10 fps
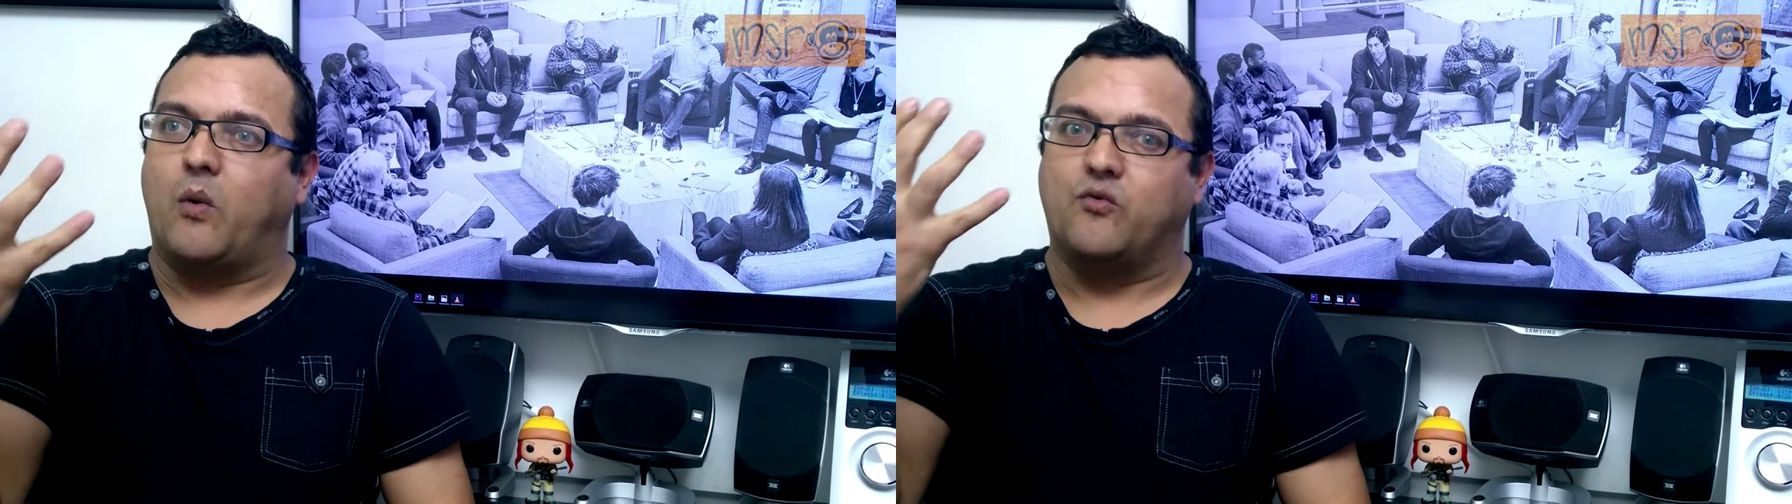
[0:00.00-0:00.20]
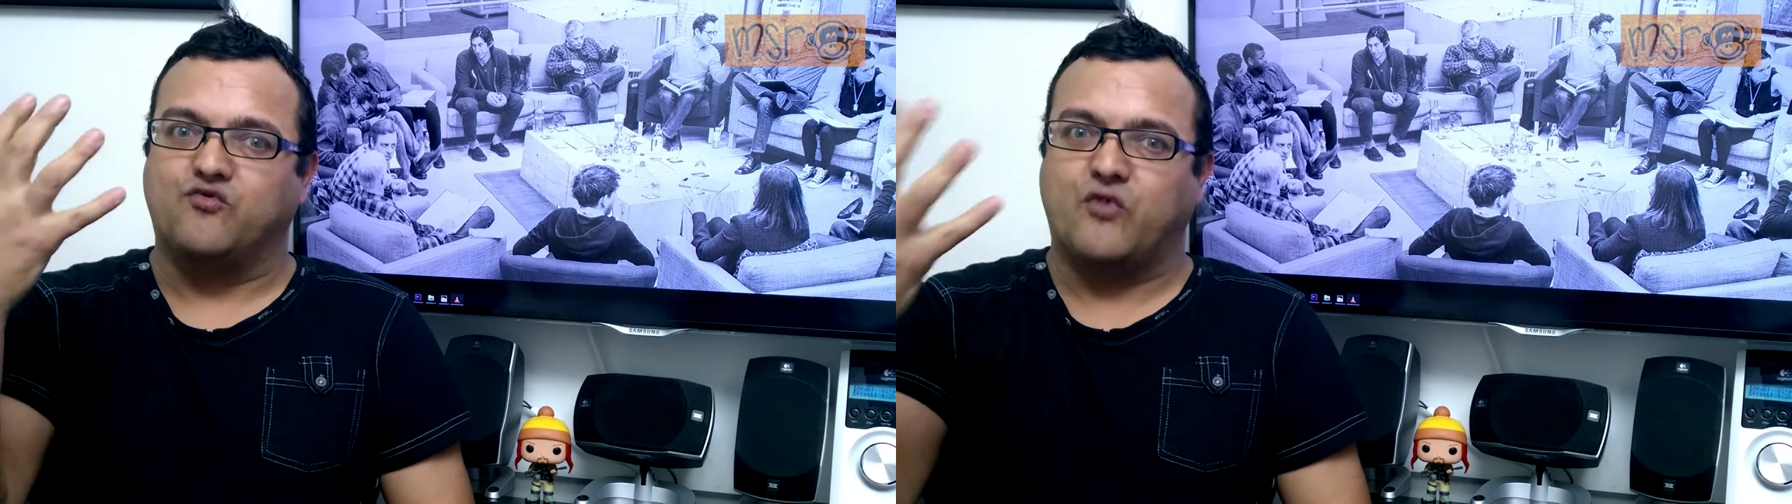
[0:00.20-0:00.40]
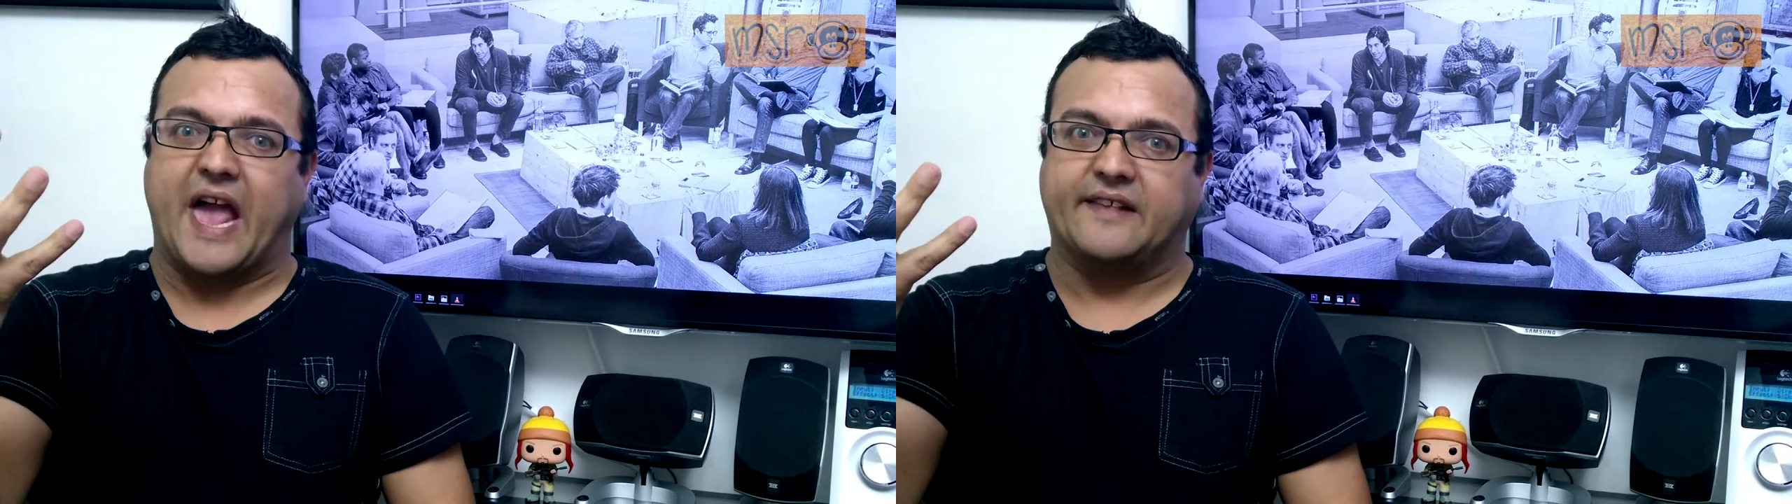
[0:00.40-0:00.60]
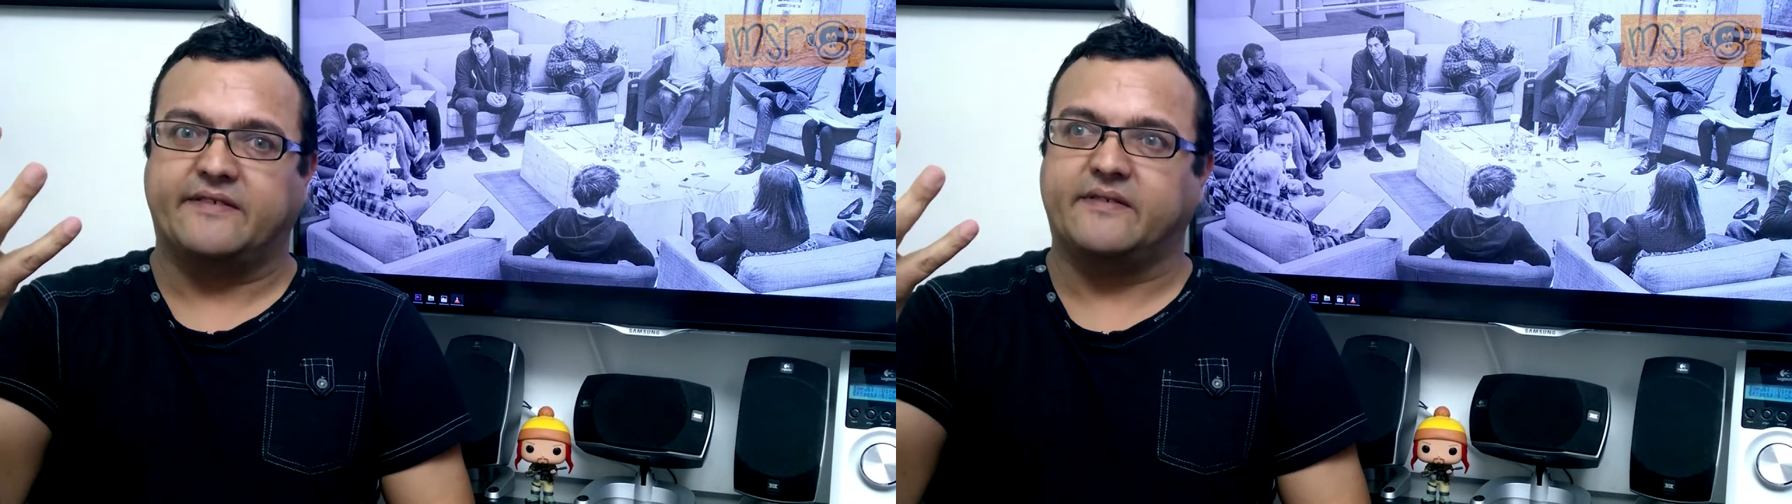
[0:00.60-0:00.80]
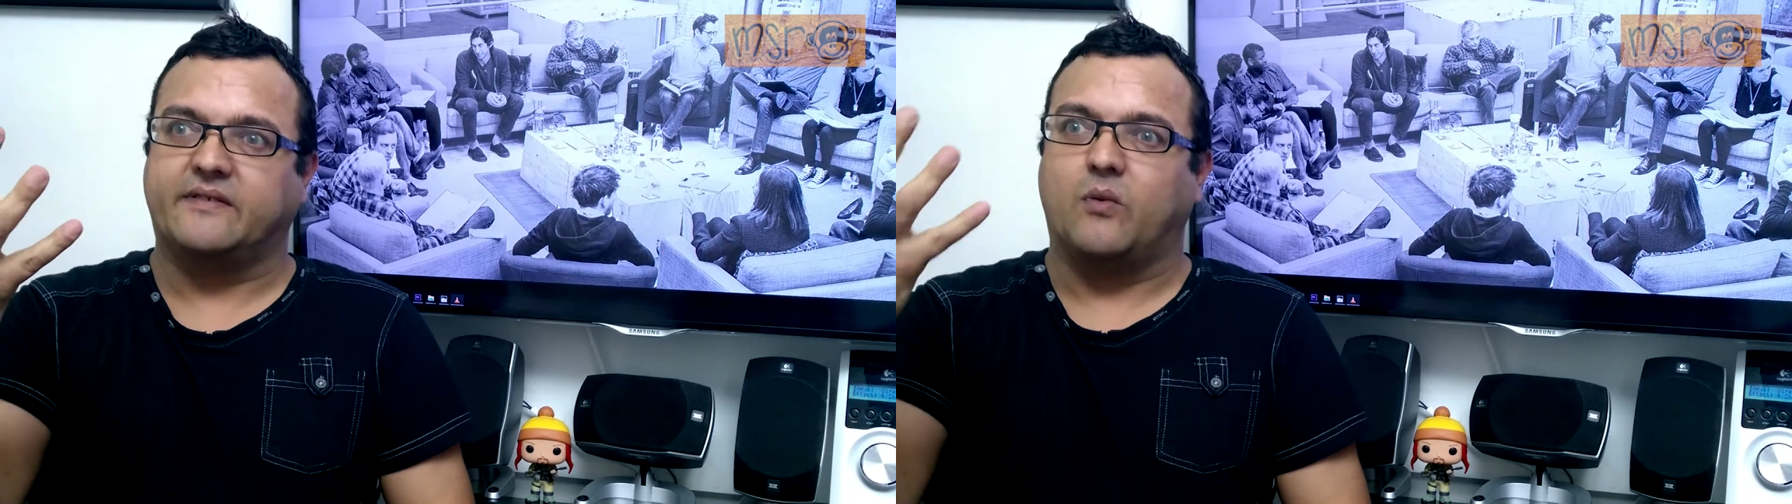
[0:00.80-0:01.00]
red
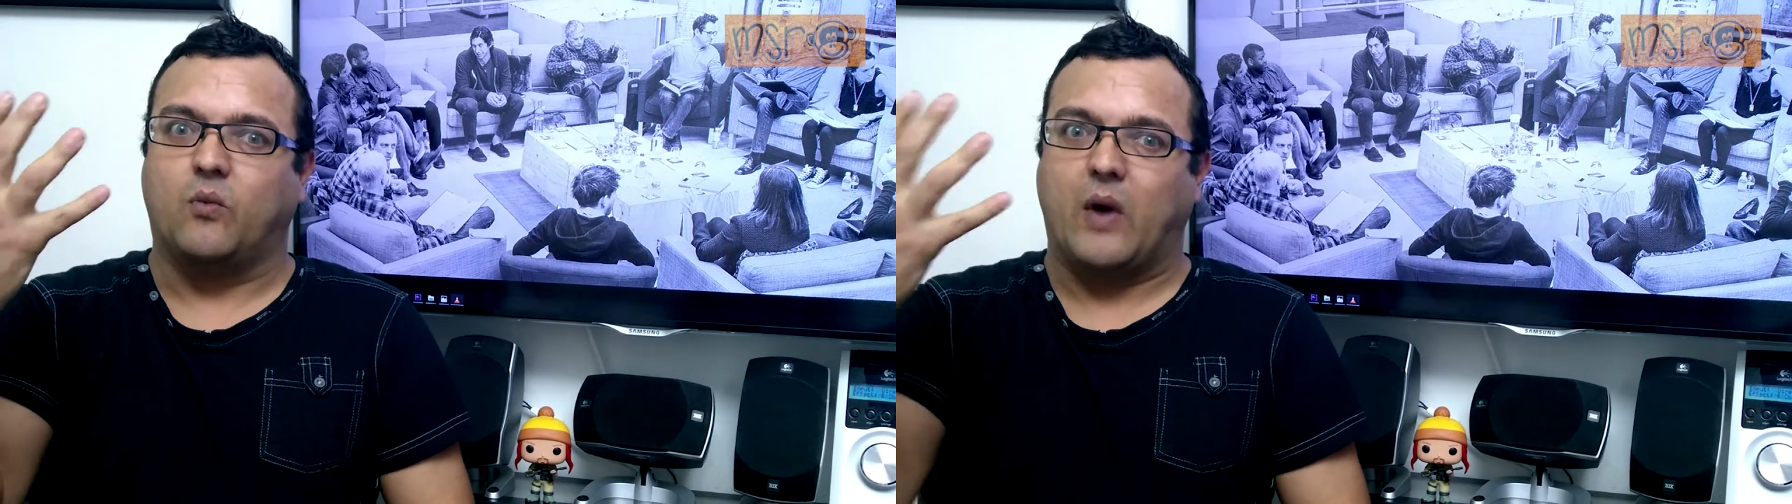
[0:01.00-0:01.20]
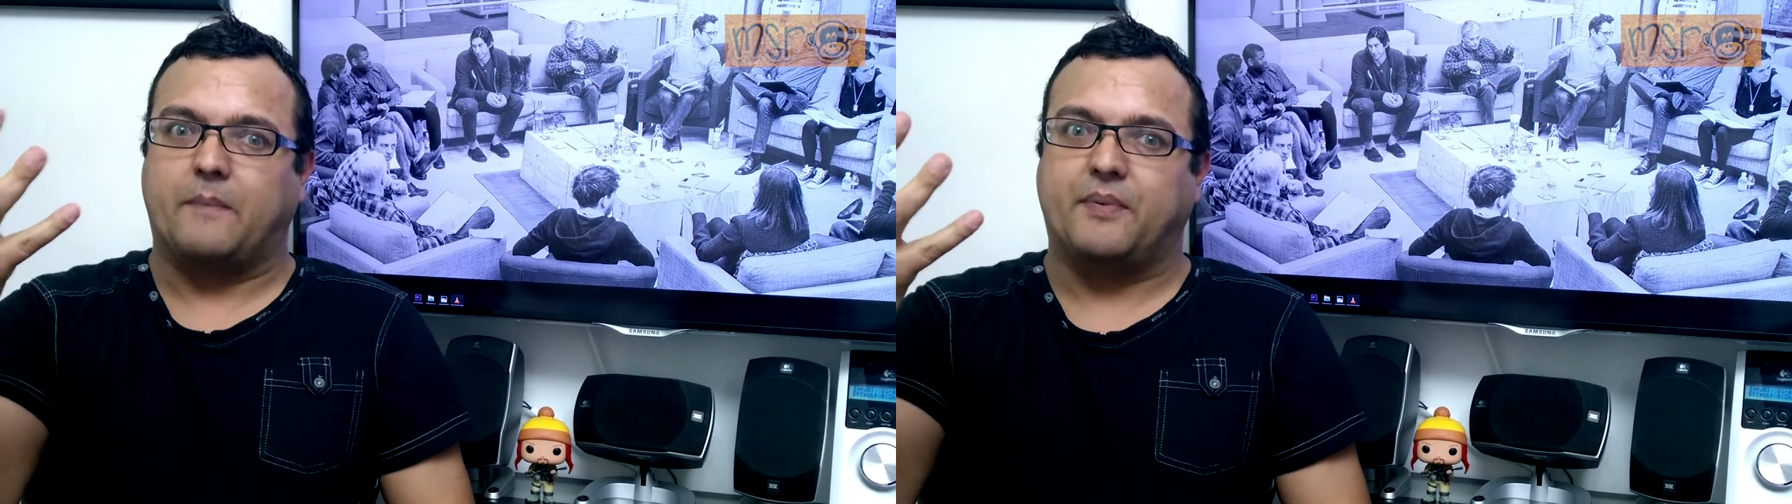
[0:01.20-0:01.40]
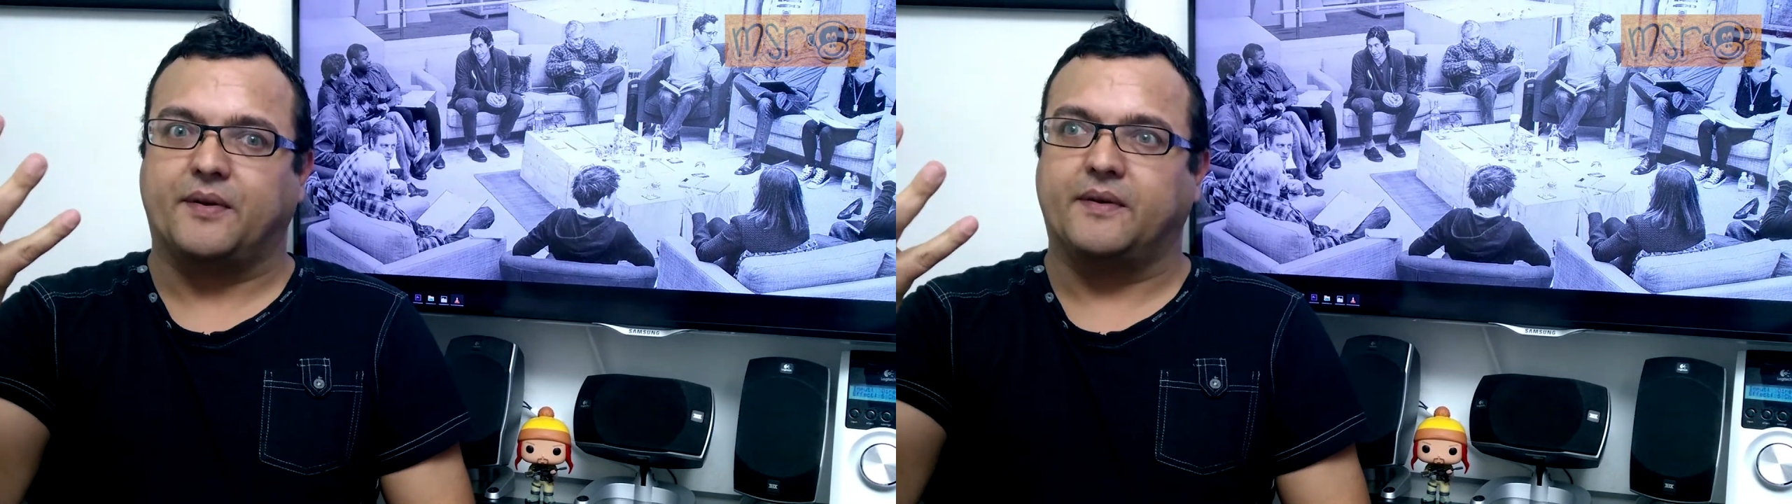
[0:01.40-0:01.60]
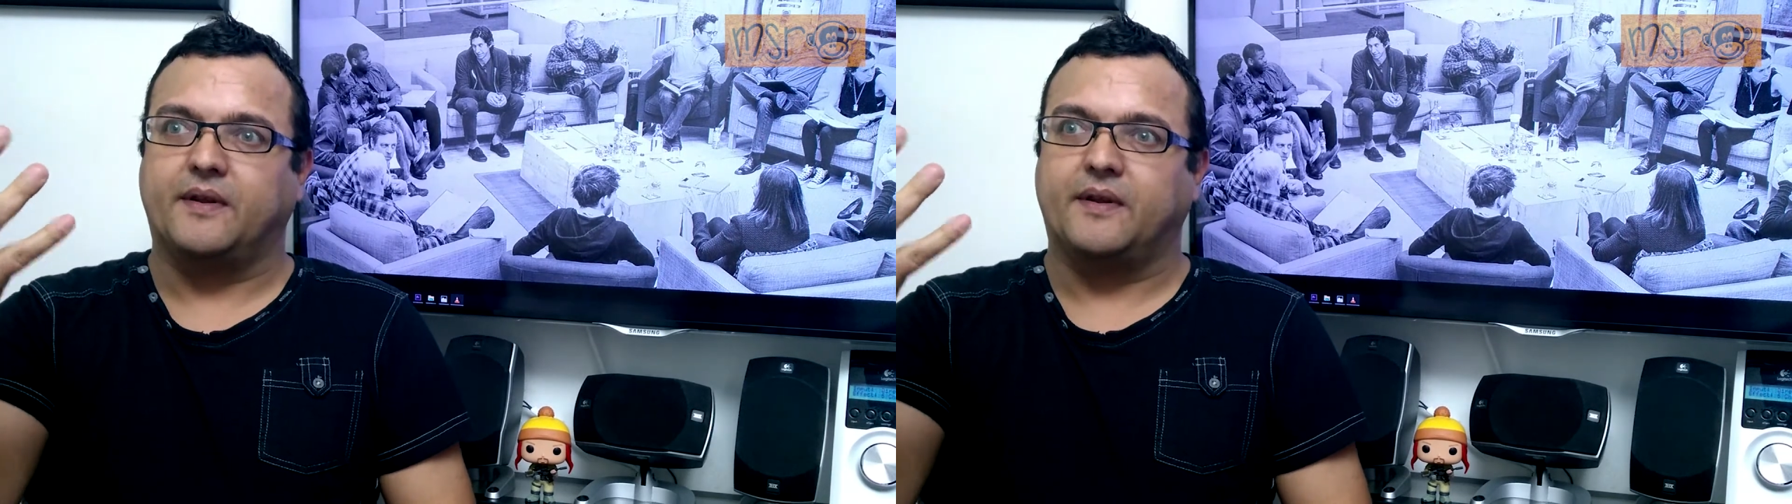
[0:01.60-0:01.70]
weapon.